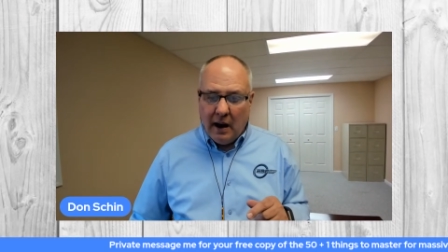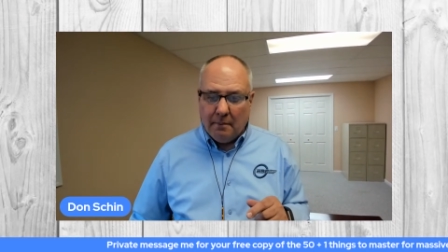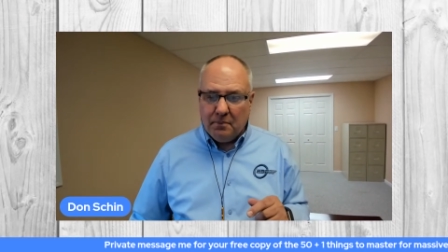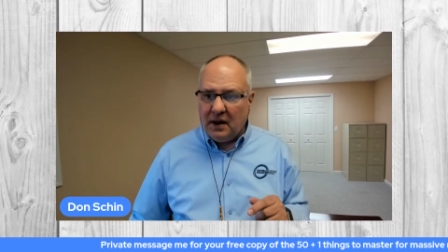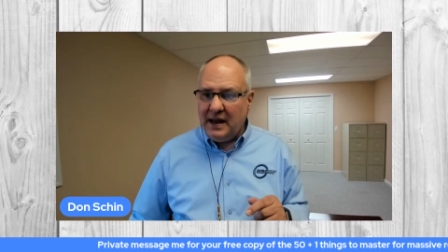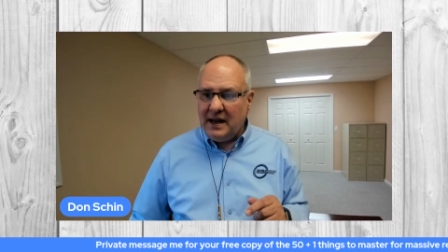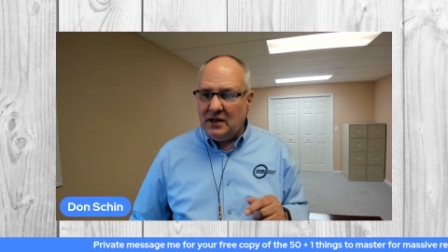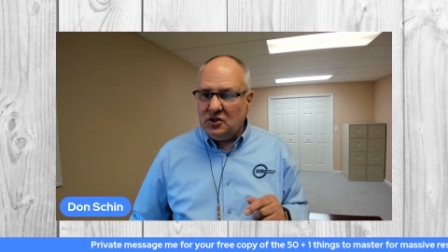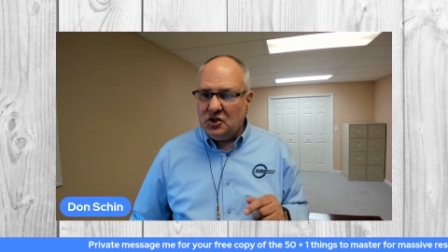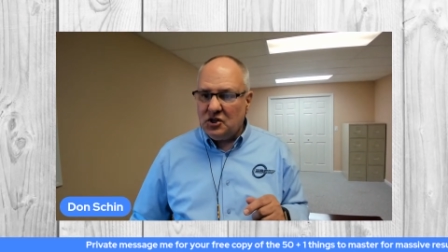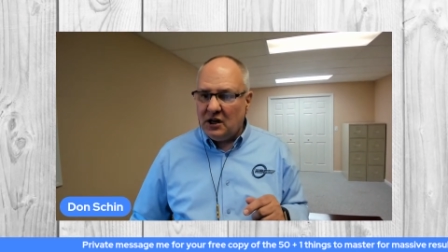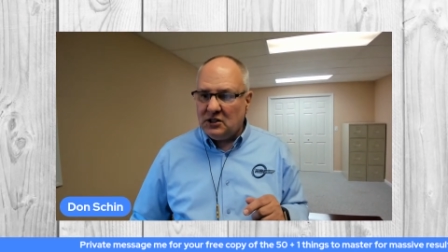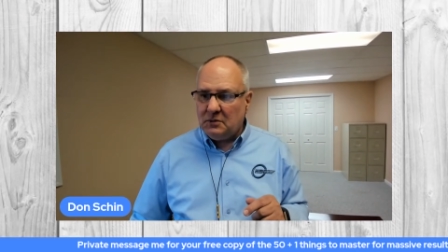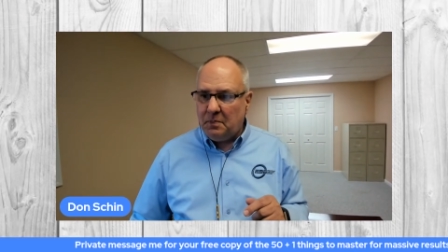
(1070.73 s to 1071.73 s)
please
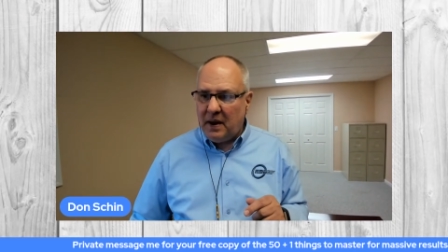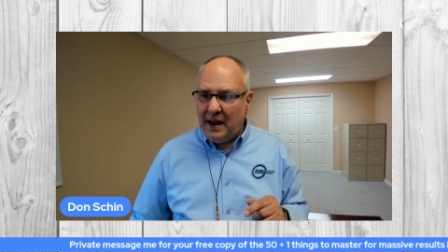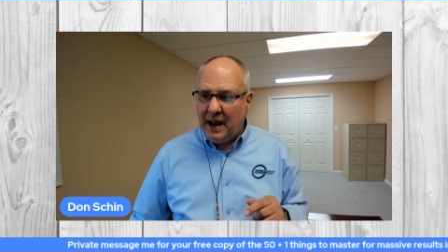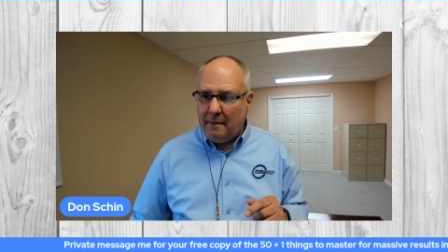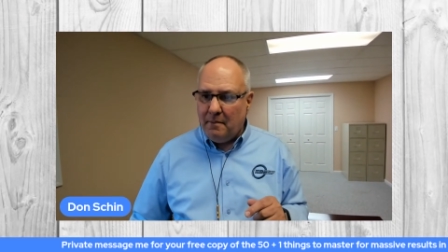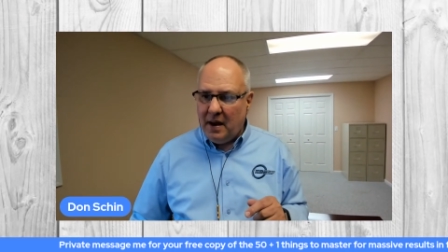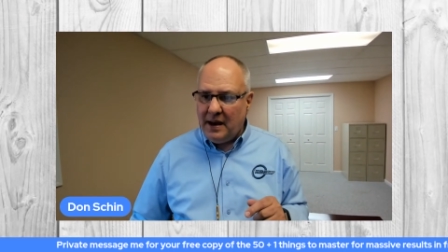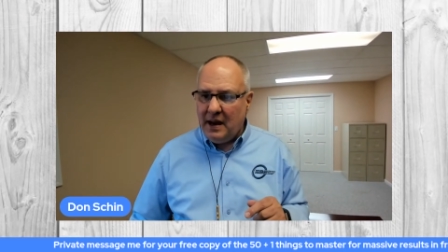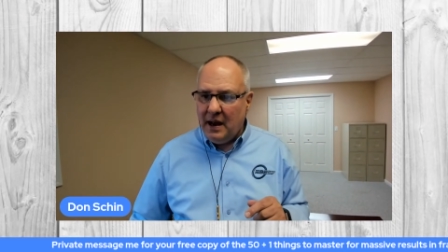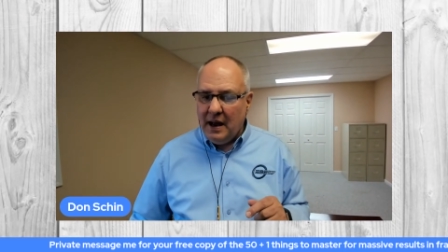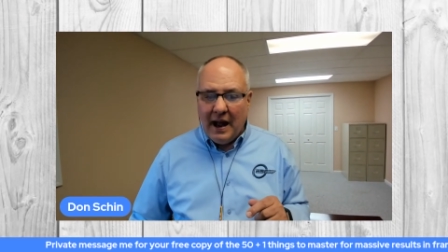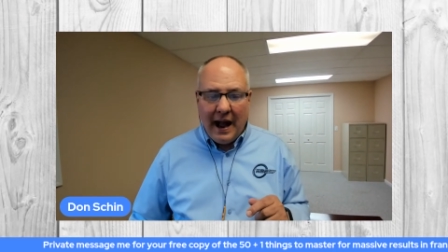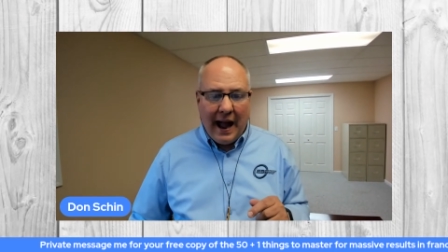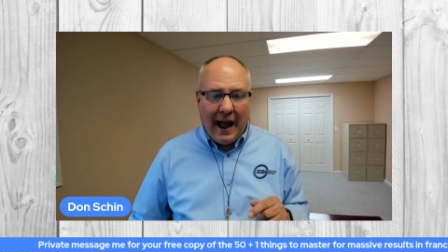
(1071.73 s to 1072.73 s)
just PM me,
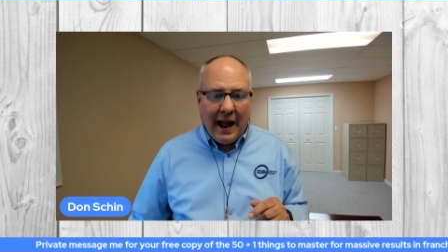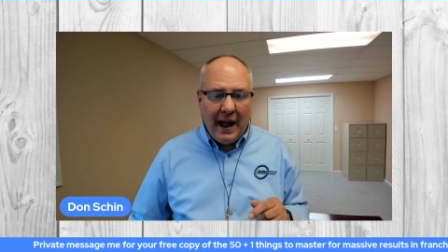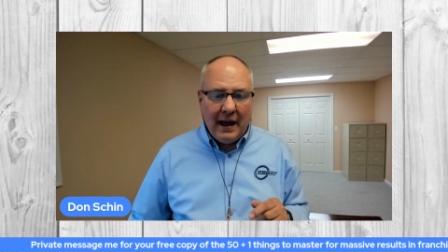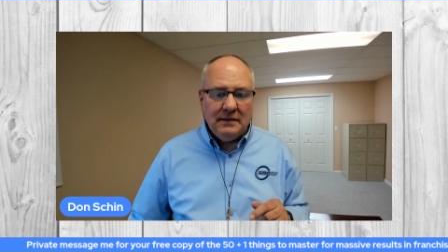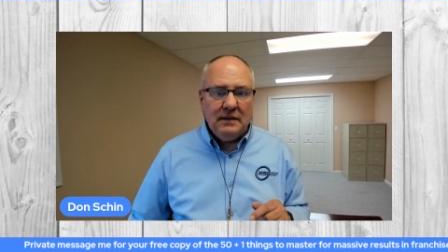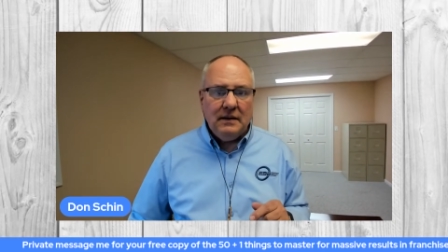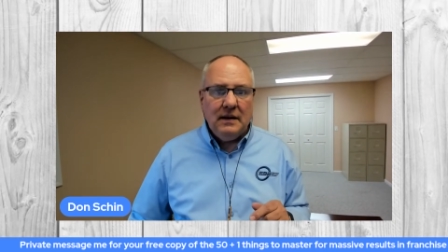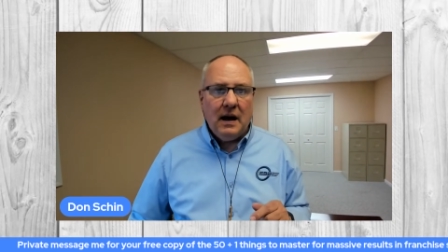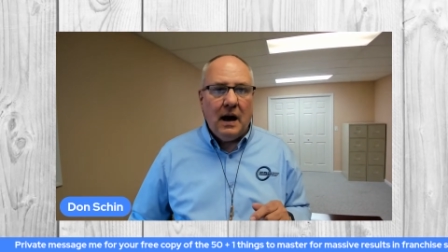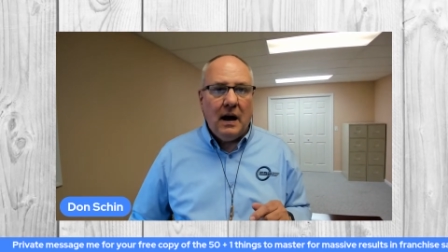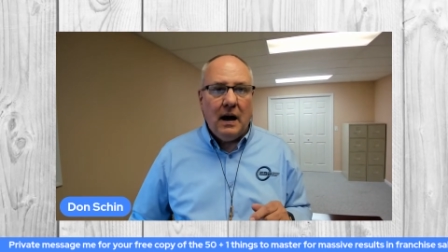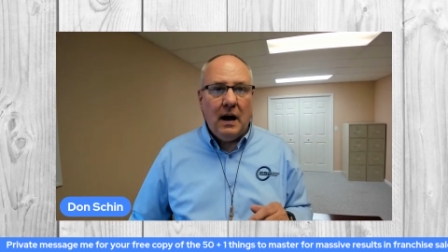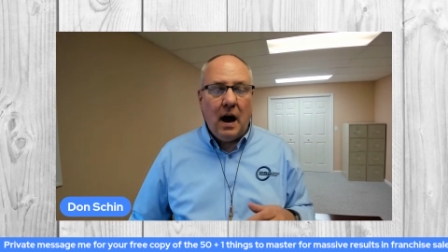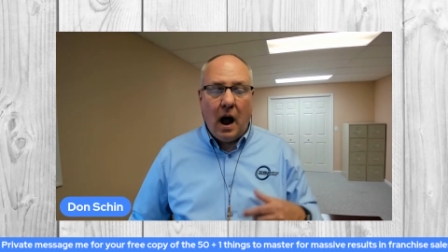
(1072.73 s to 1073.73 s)
and
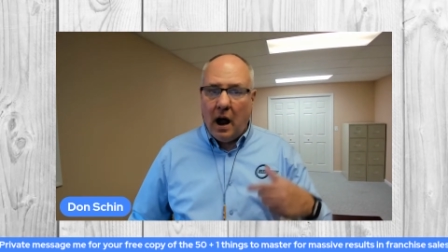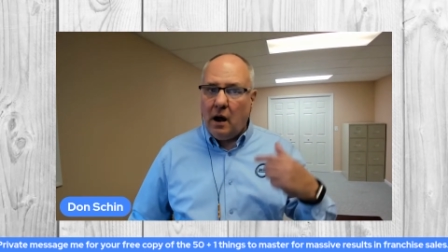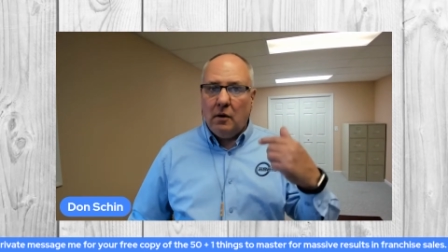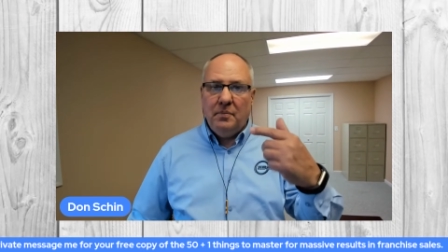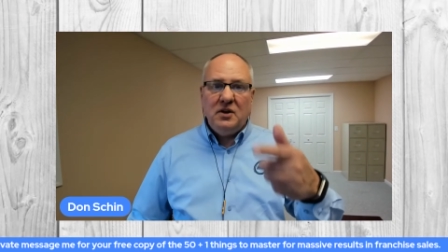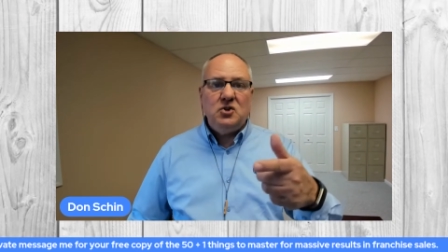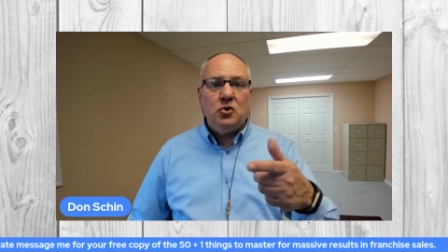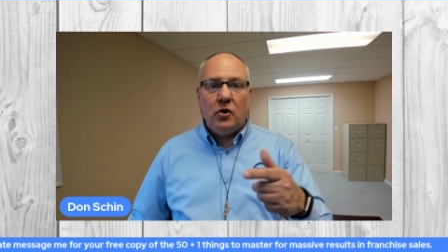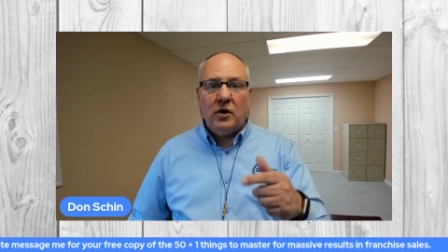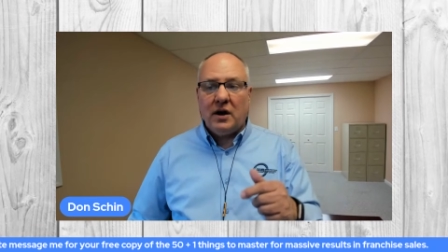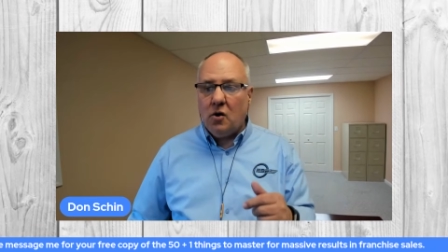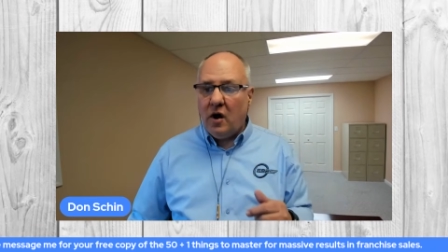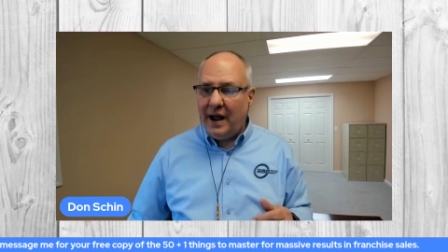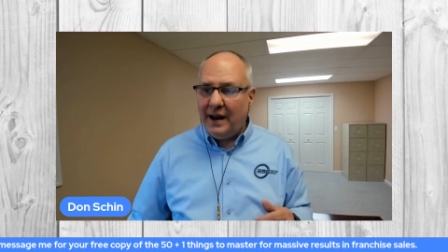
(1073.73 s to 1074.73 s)
I'll be sure to
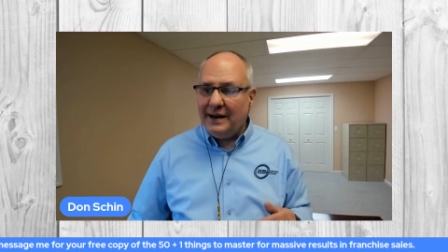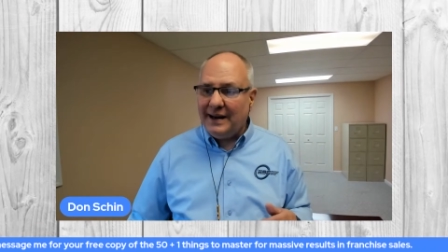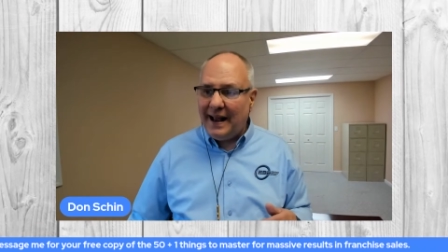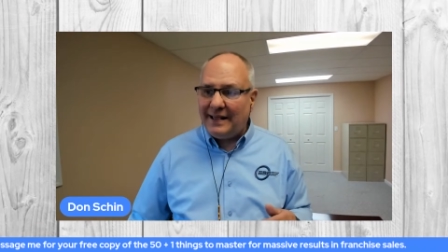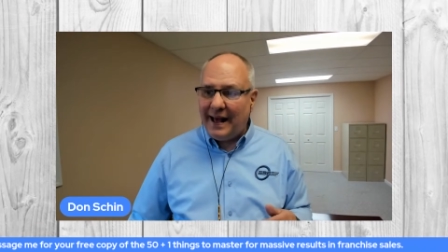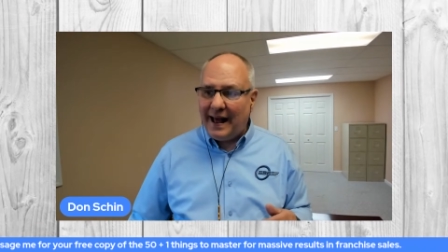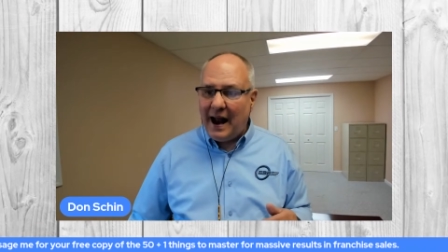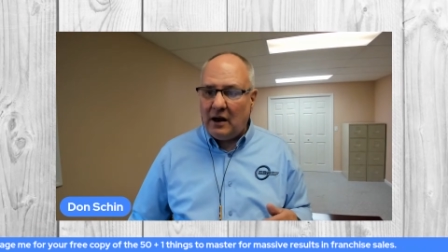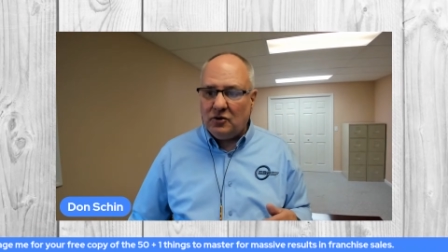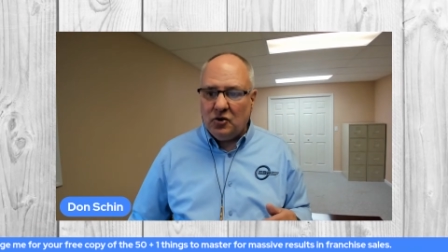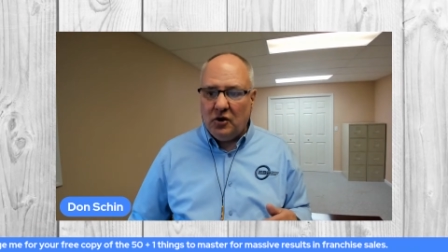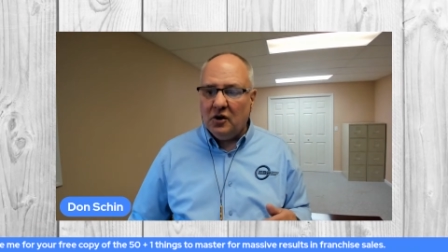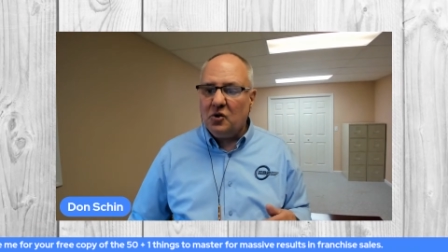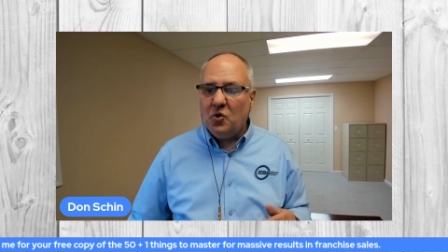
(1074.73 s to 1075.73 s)
go ahead and get that out
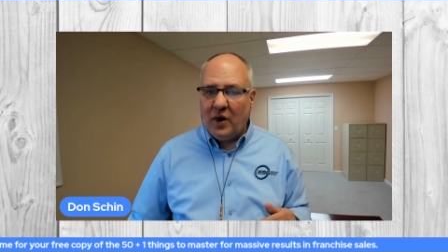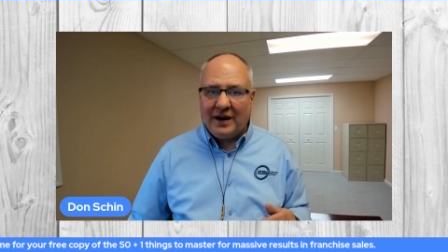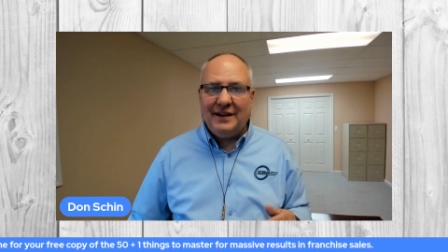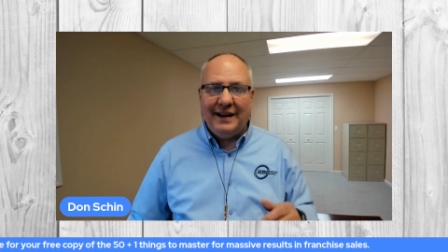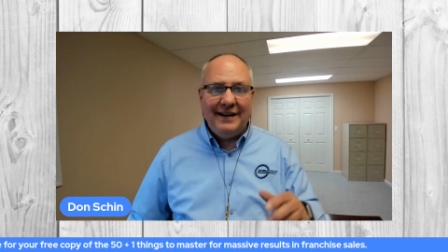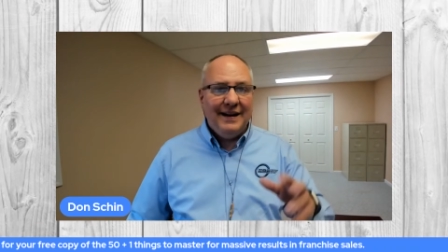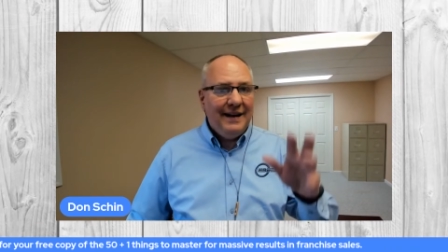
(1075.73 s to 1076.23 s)
to you quickly.